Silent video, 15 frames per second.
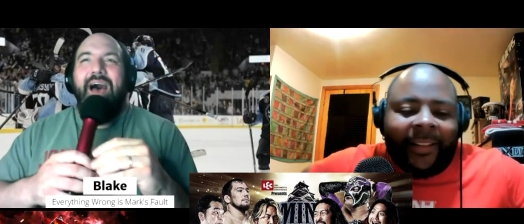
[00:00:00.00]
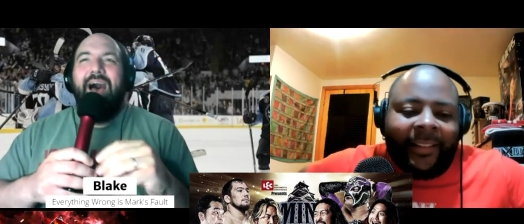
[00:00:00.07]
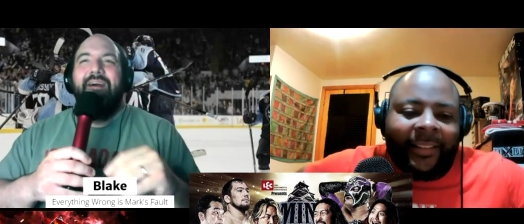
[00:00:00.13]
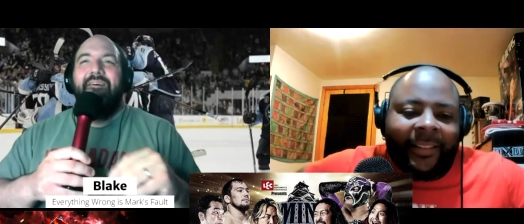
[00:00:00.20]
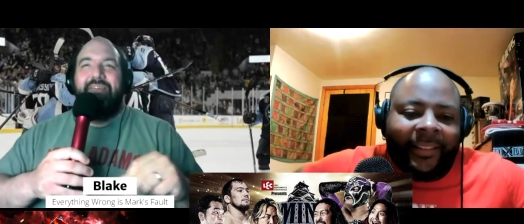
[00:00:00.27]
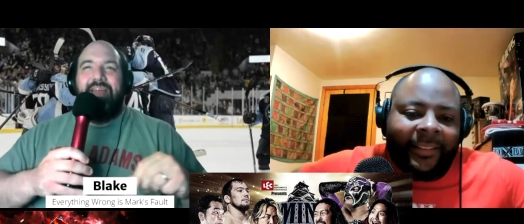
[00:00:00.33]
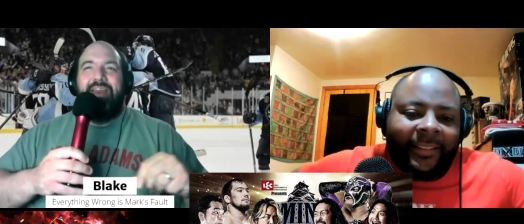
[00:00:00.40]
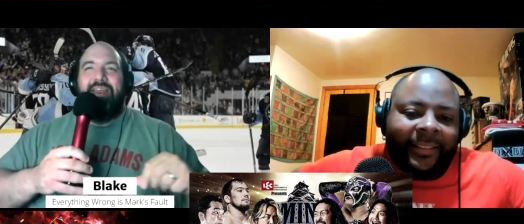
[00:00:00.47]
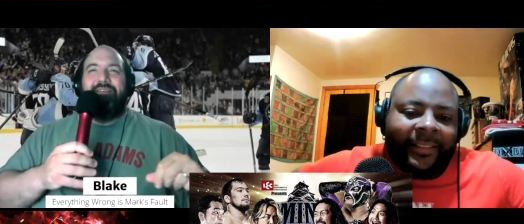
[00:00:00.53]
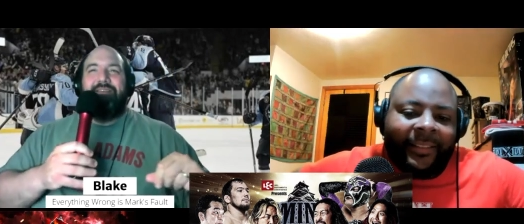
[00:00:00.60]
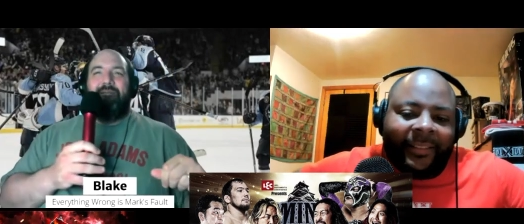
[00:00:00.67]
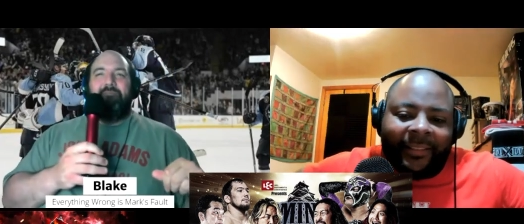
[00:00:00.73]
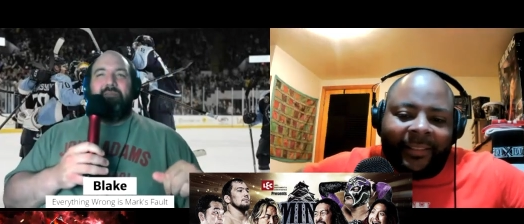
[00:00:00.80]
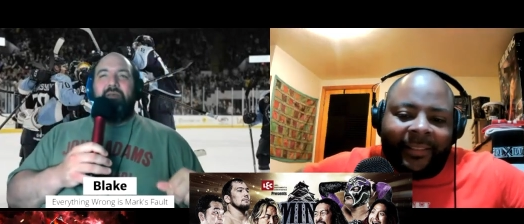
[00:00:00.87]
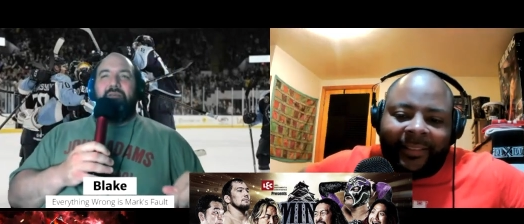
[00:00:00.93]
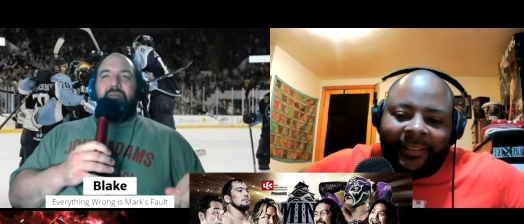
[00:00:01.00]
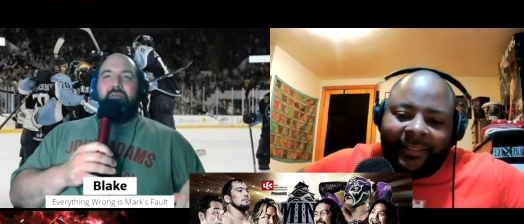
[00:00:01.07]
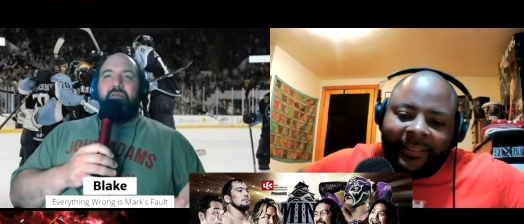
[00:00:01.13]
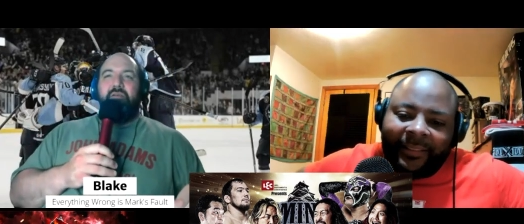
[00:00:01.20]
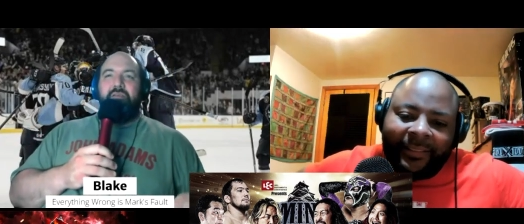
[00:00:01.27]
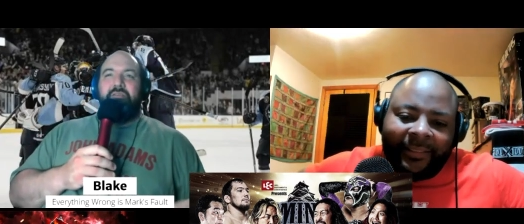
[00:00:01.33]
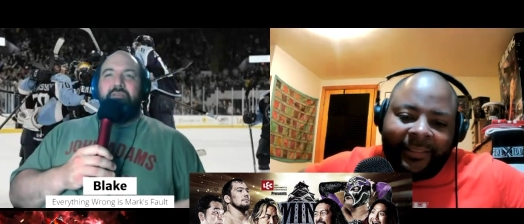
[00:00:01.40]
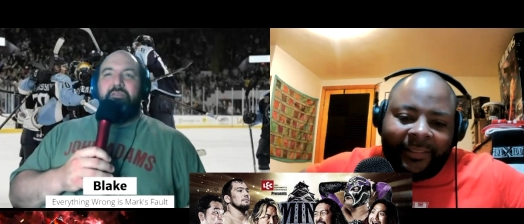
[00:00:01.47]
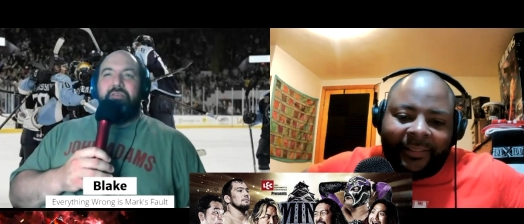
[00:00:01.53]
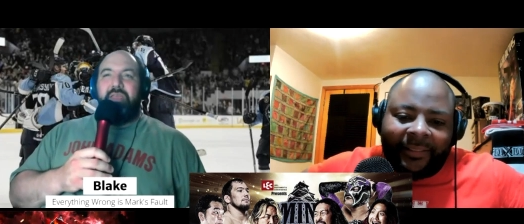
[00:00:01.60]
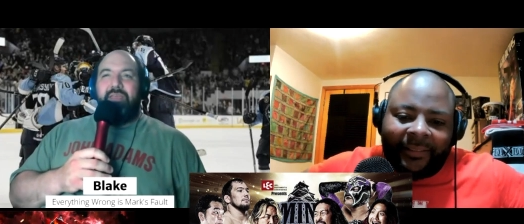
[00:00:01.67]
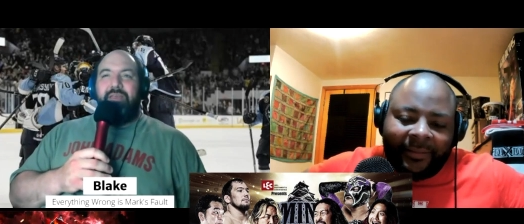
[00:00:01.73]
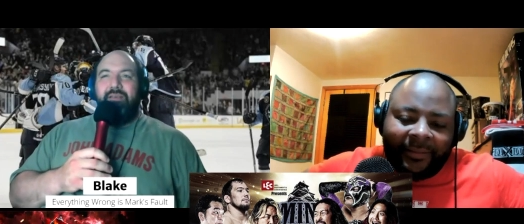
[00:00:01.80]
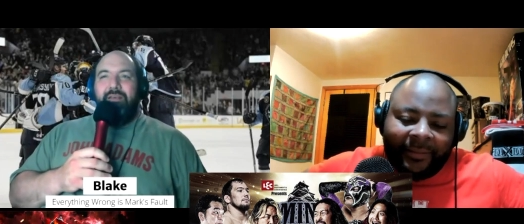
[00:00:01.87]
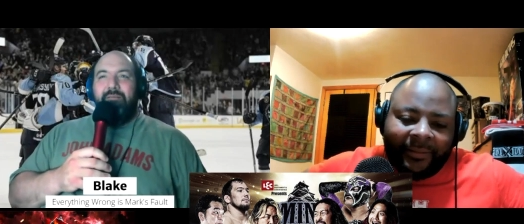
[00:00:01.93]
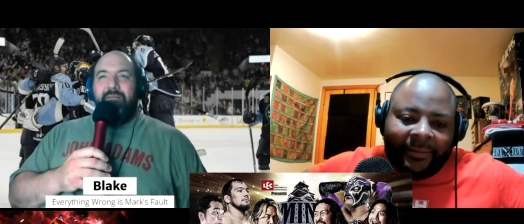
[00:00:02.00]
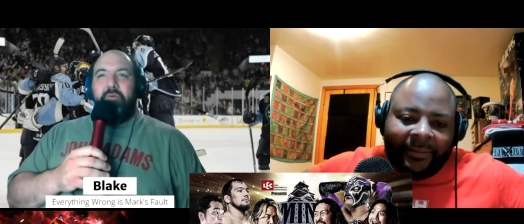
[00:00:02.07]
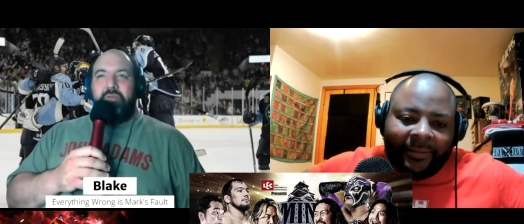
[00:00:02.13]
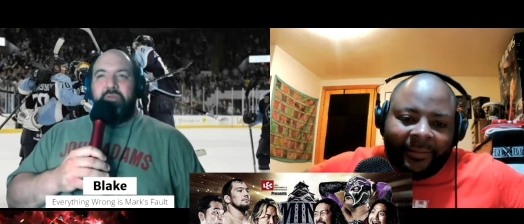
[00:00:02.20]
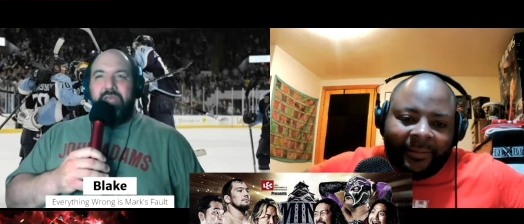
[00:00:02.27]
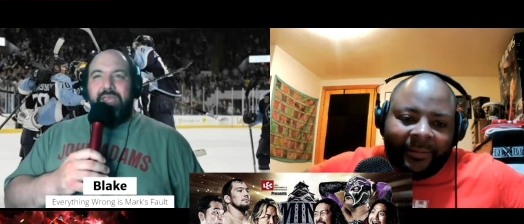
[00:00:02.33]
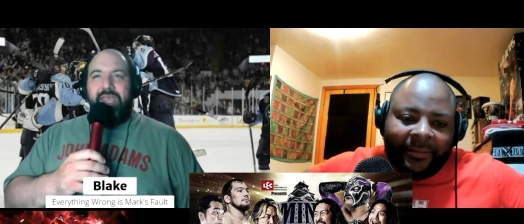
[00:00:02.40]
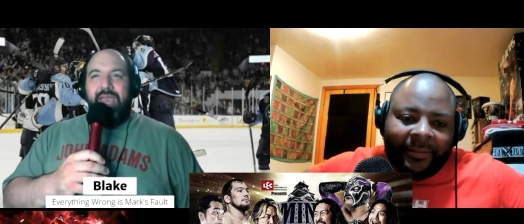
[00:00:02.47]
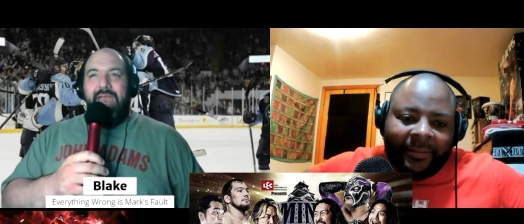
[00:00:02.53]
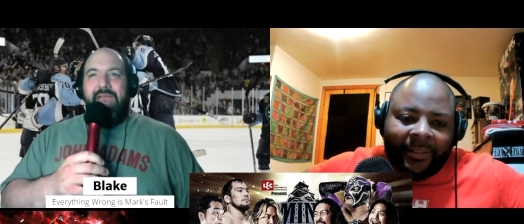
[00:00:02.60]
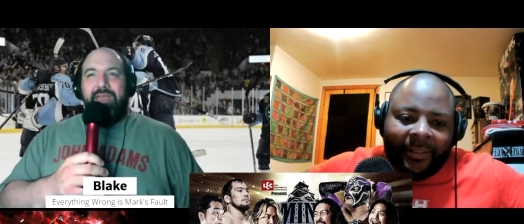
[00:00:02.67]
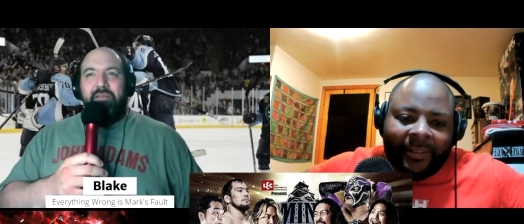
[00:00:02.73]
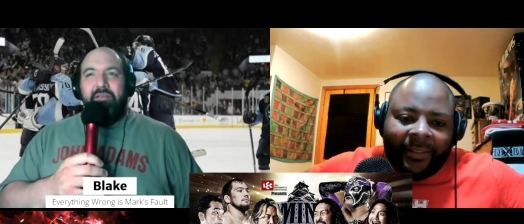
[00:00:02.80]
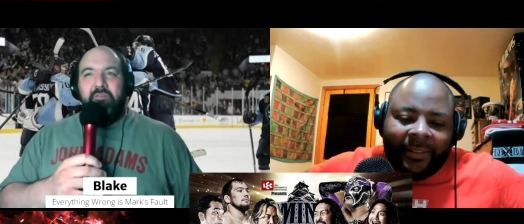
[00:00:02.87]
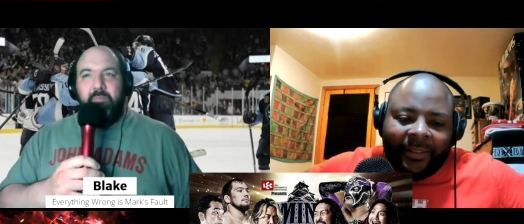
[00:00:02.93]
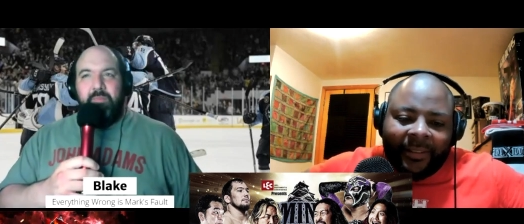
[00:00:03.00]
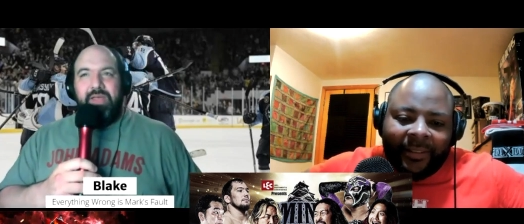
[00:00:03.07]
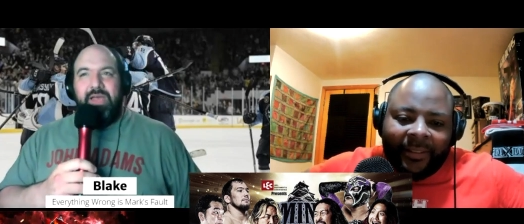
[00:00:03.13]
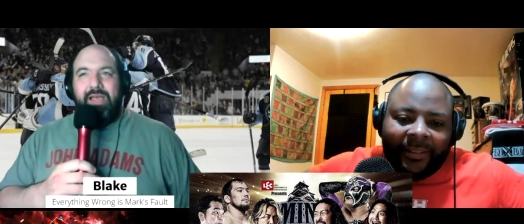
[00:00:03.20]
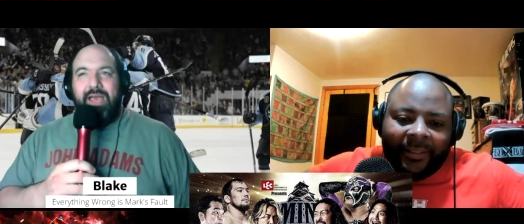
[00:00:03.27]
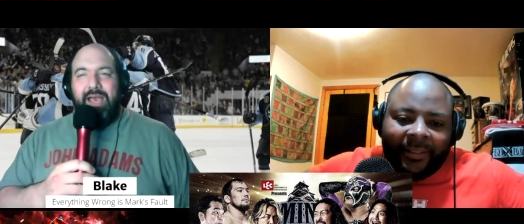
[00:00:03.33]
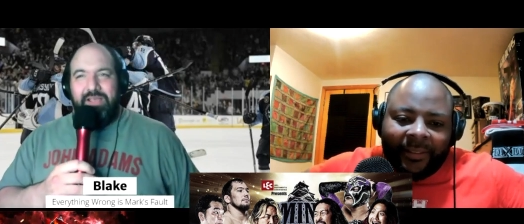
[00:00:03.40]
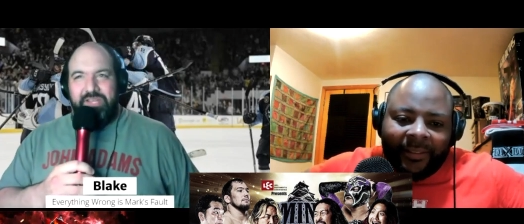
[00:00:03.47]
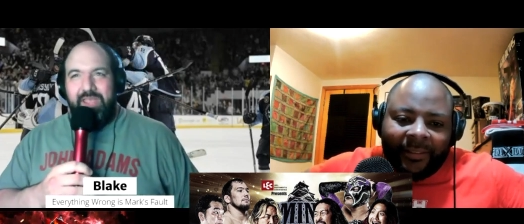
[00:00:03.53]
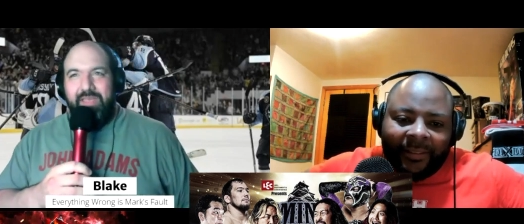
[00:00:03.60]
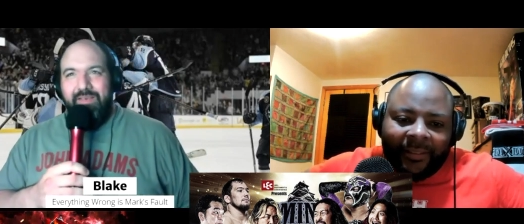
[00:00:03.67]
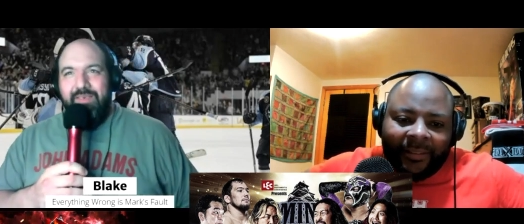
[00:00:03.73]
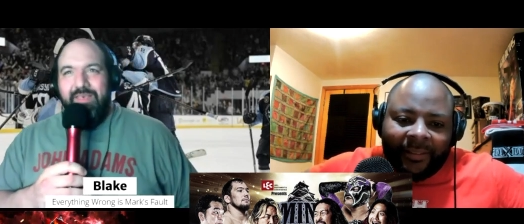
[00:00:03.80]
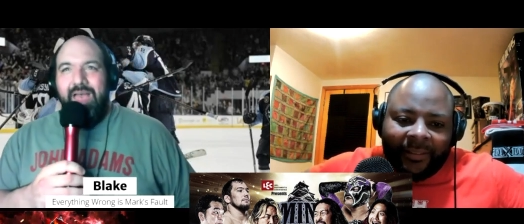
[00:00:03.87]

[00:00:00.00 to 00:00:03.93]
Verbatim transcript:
Speaker 1: Um, it is um, Yorisuji Bushi and Hiromu Takahashi.